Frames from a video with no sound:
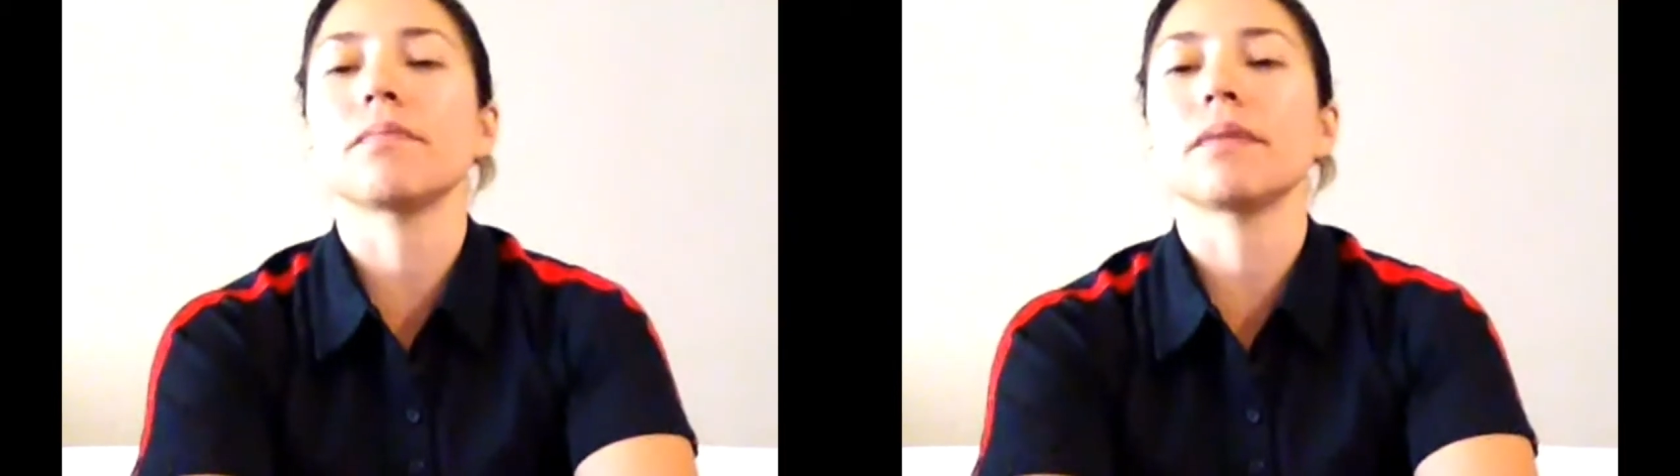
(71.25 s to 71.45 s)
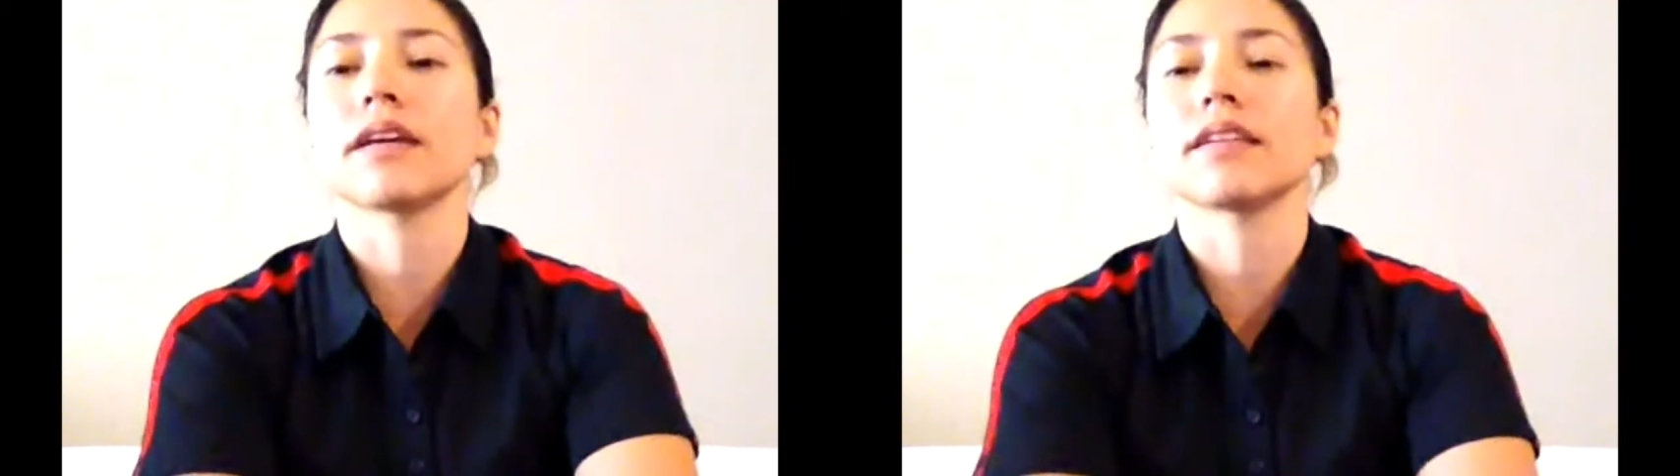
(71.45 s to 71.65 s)

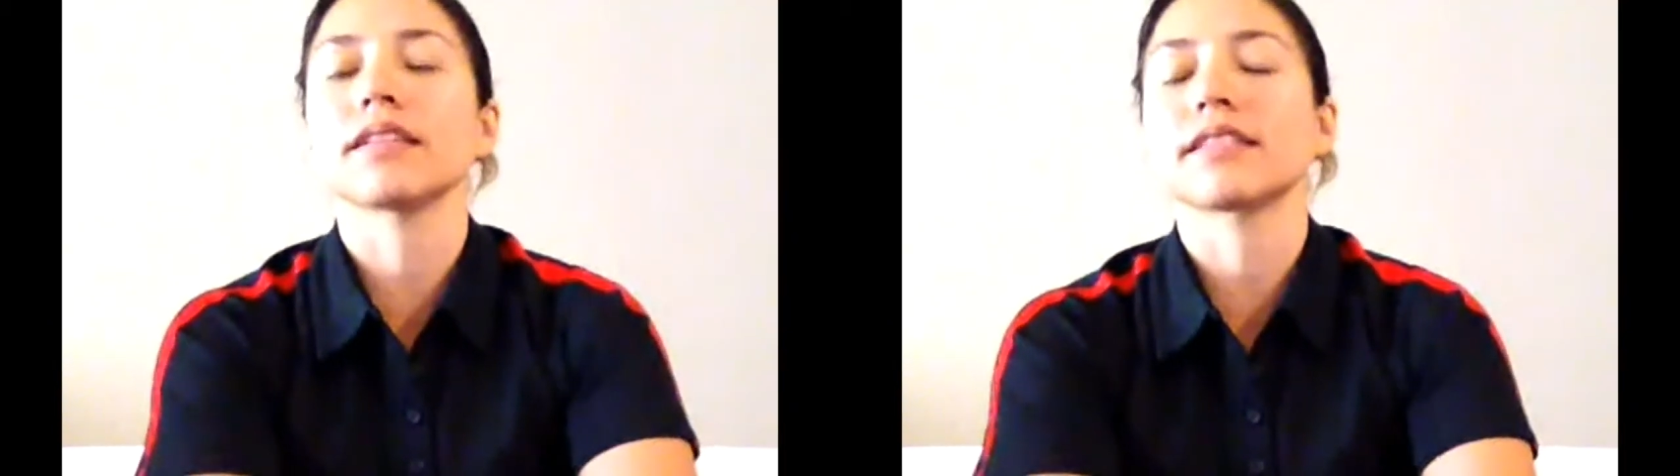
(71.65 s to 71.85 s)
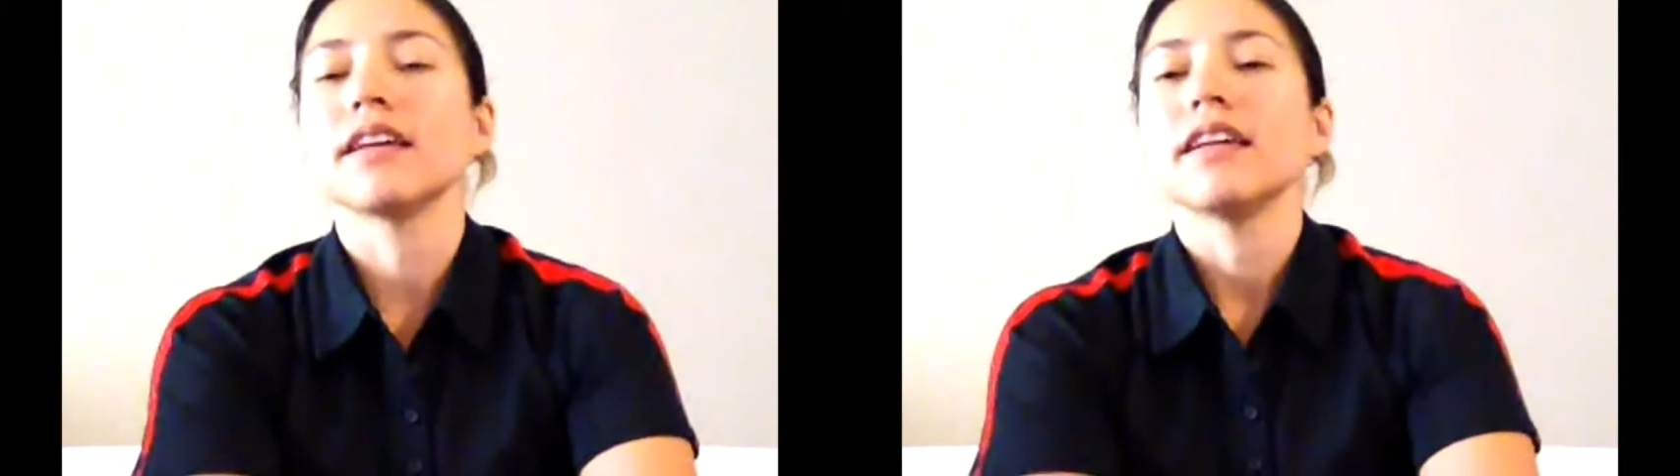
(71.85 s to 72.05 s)

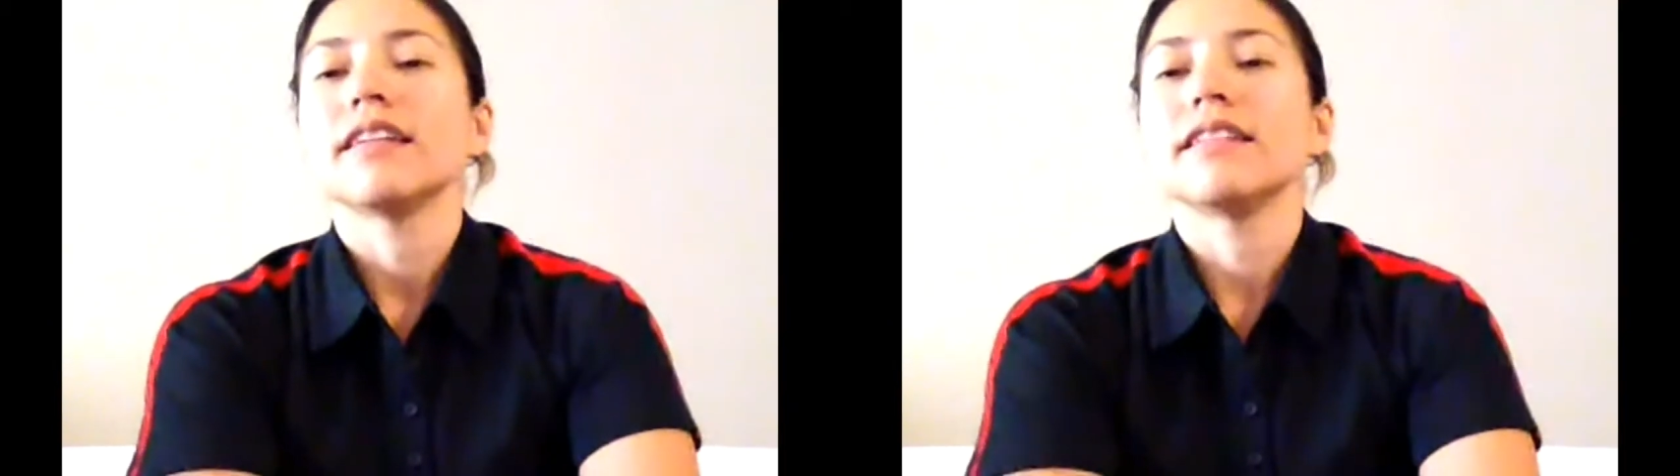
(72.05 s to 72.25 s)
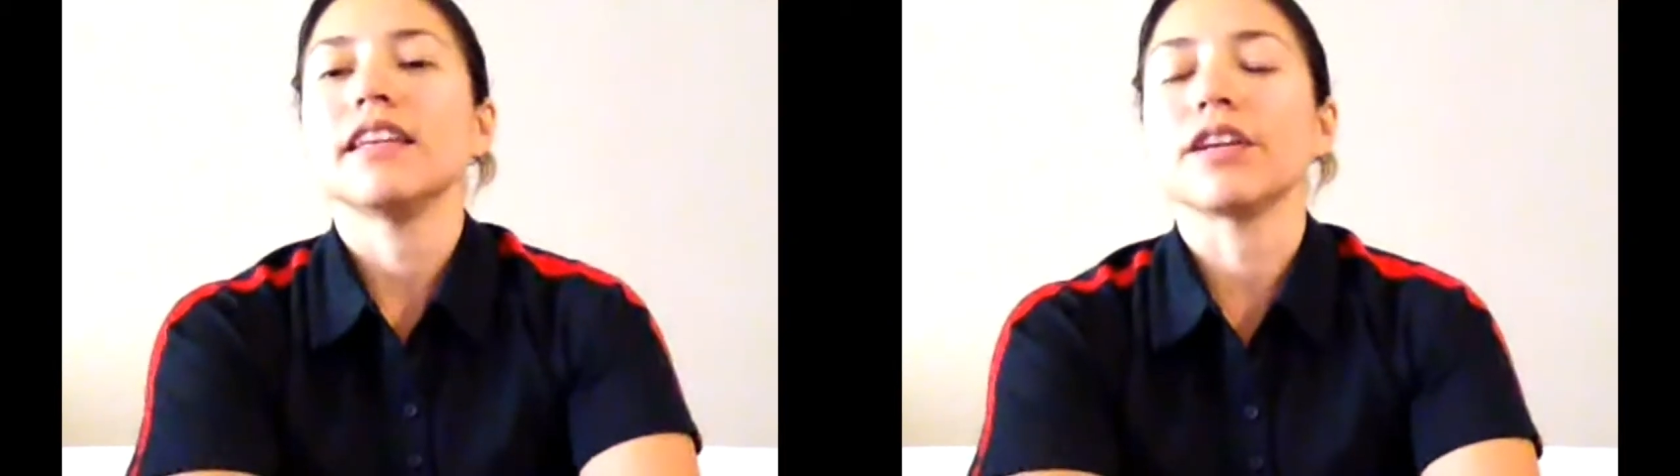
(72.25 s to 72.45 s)
because,
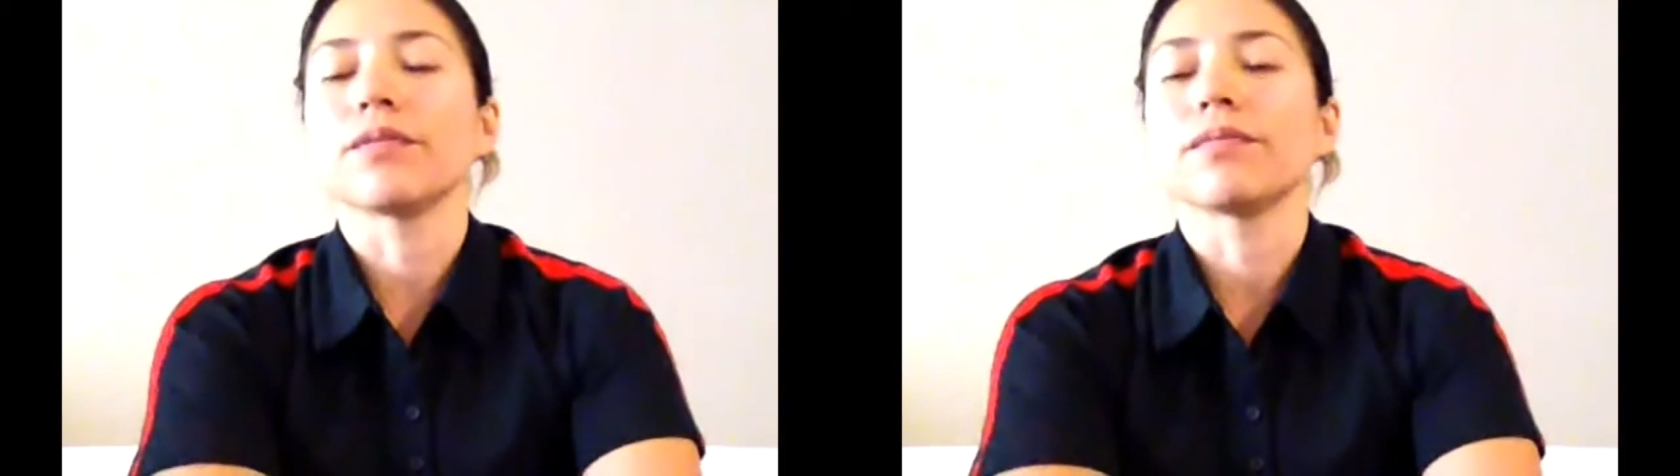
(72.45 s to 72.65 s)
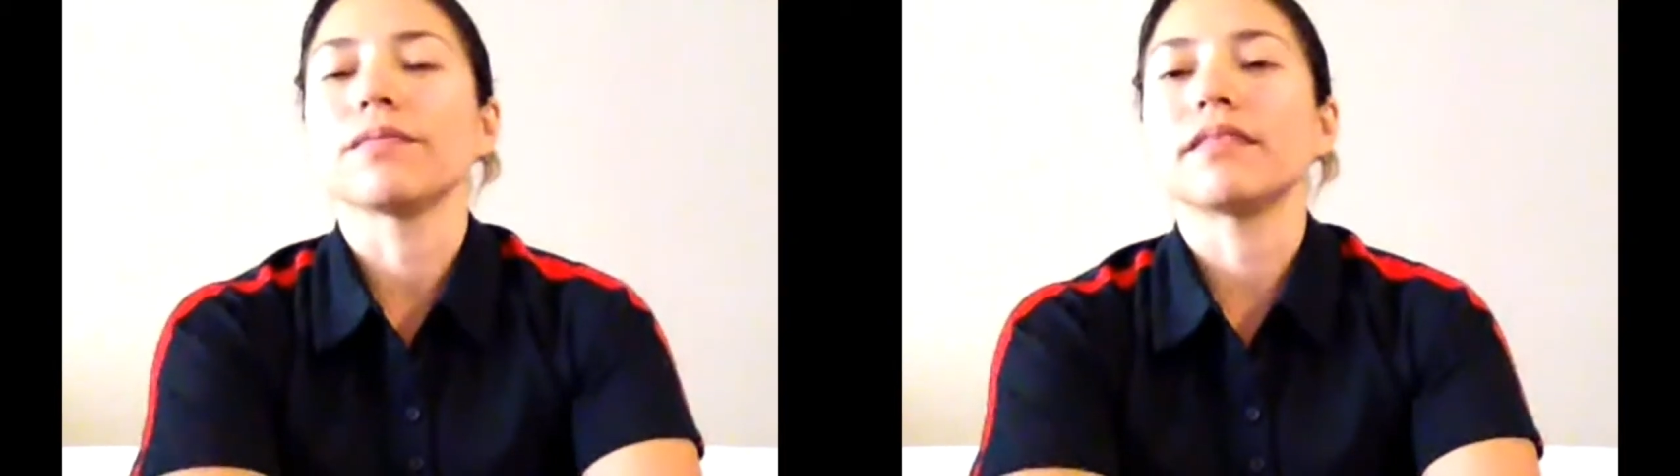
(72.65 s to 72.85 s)
you know,